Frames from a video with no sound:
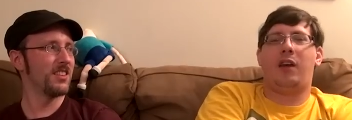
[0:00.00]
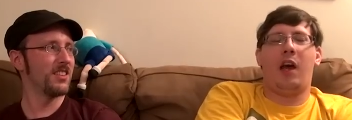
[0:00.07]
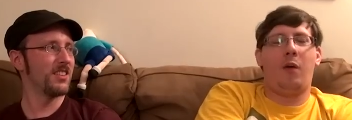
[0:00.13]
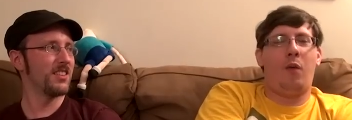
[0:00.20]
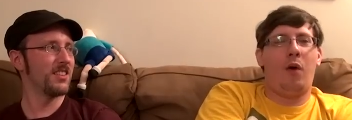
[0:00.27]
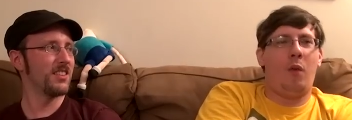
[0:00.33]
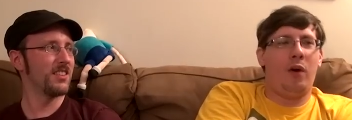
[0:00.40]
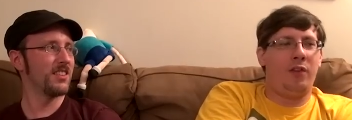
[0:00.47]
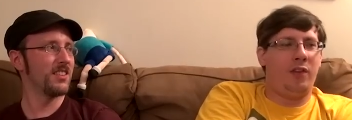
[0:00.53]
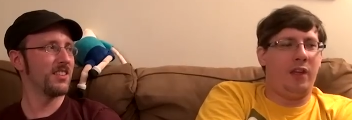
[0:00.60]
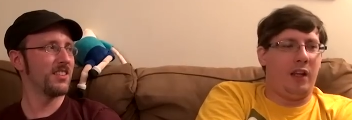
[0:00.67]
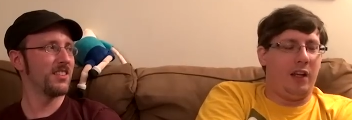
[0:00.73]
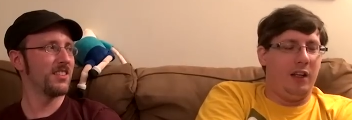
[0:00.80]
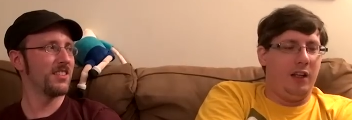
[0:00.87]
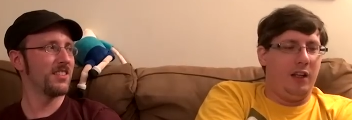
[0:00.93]
Speaker 1: God, what was
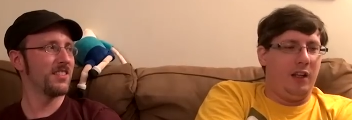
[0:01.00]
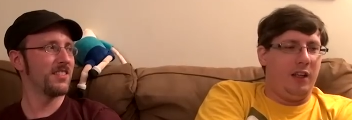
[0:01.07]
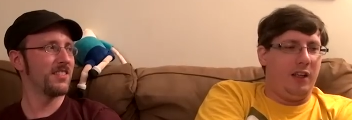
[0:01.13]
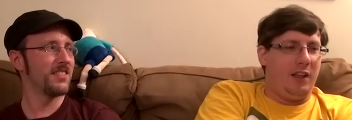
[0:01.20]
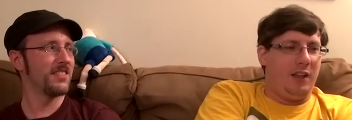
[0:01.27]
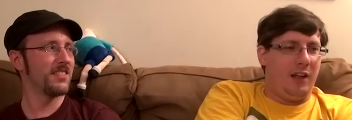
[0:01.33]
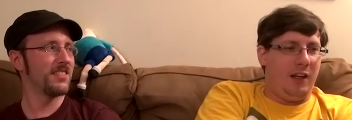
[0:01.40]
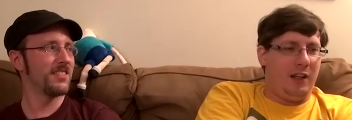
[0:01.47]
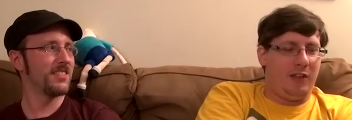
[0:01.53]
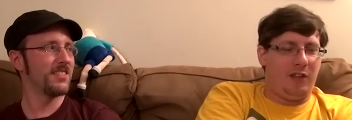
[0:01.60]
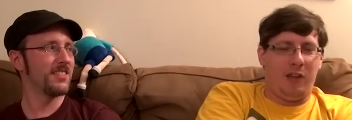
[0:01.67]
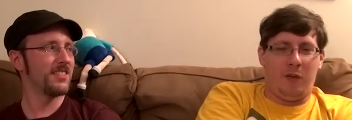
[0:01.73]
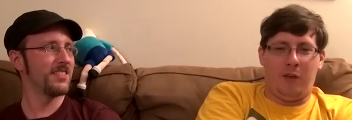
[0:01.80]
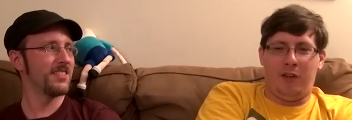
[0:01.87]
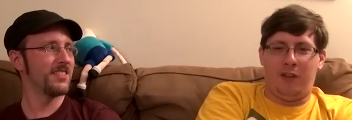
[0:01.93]
it? Oh,
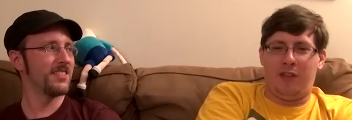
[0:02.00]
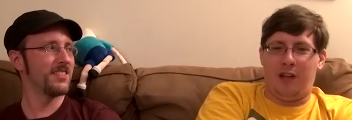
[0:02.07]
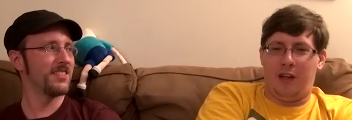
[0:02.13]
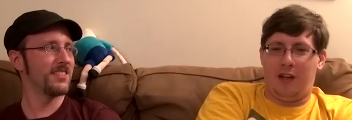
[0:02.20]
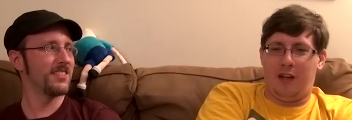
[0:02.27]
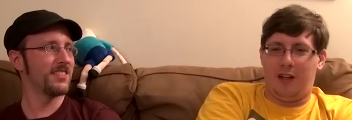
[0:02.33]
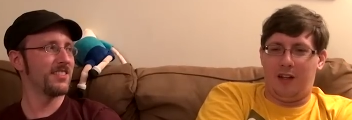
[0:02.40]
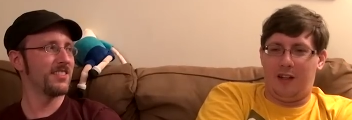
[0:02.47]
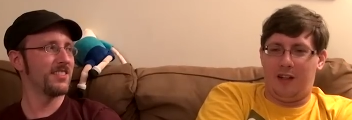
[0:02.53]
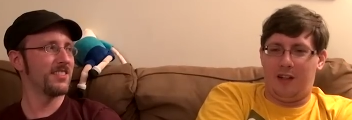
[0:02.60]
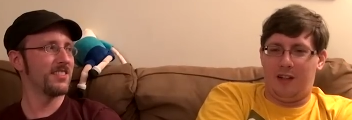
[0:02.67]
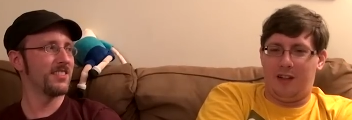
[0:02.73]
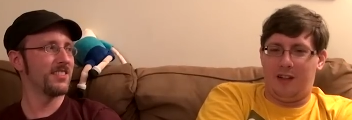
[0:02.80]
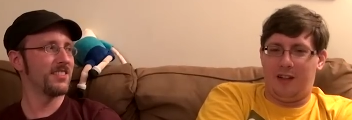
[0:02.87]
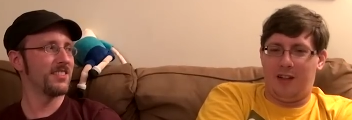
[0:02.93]
see, I want to say, oh,